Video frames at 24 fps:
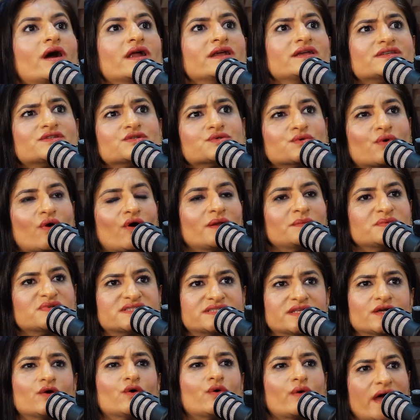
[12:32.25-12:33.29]
want to
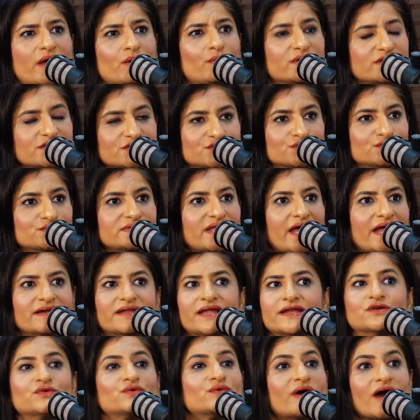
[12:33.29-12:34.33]
almost say, oh, I want to do
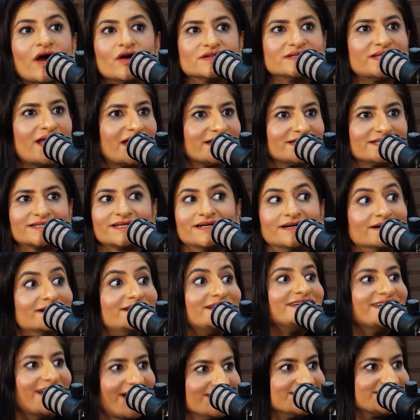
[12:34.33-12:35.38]
that. I don't know how that
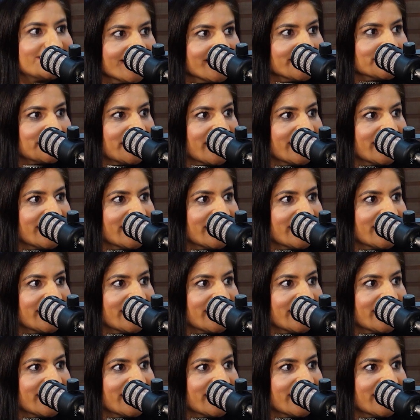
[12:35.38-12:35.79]
girl does it,